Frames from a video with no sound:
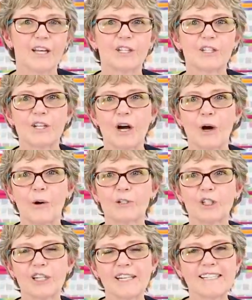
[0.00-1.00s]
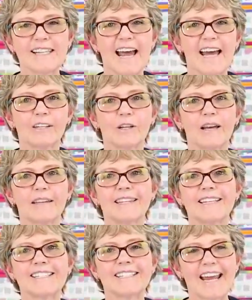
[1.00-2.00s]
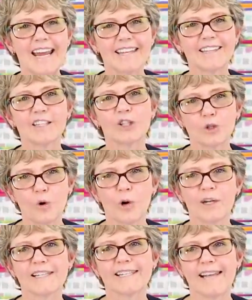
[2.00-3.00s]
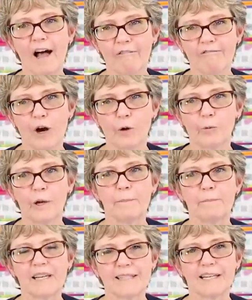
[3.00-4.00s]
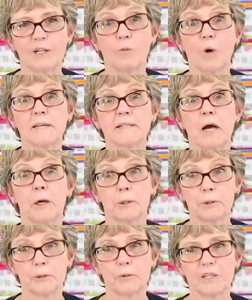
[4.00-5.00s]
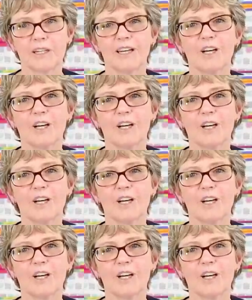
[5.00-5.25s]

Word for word: So she said, the day the store's cell phone went missing was a hoot.